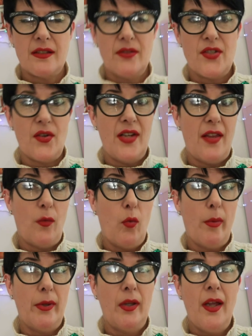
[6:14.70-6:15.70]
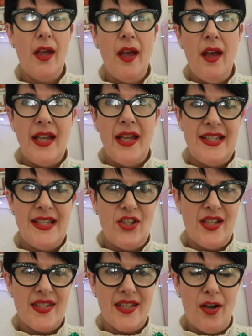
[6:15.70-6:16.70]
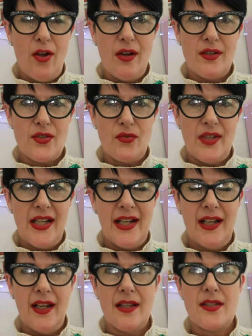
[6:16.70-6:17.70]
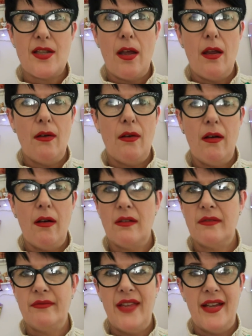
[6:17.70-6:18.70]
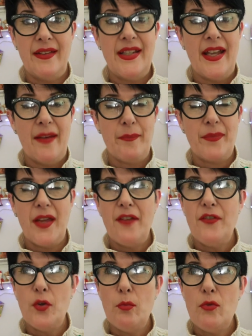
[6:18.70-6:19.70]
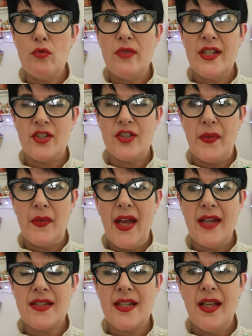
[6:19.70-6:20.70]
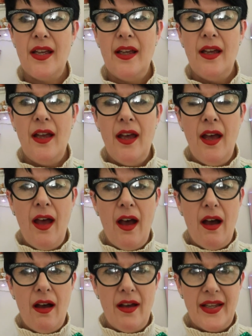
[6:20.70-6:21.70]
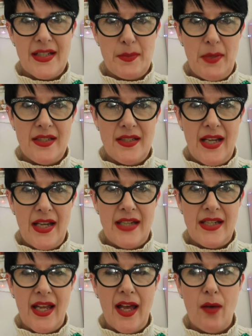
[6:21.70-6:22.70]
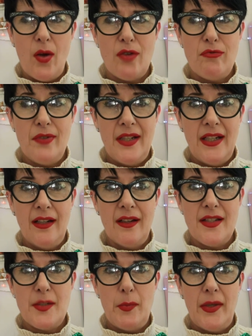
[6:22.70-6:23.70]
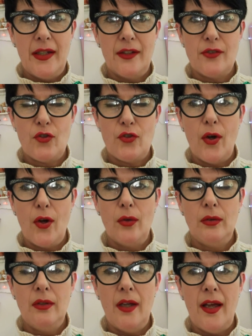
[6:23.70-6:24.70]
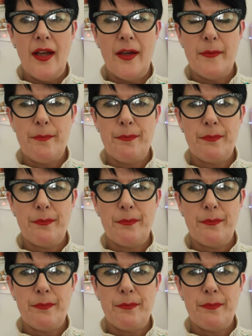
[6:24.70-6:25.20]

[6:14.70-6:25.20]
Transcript: sorry, another wobble. ECG said heart's really clear. So, oh, that, yeah, I feel more reassured with that. I explained to the lady how I really like to be in control. Um,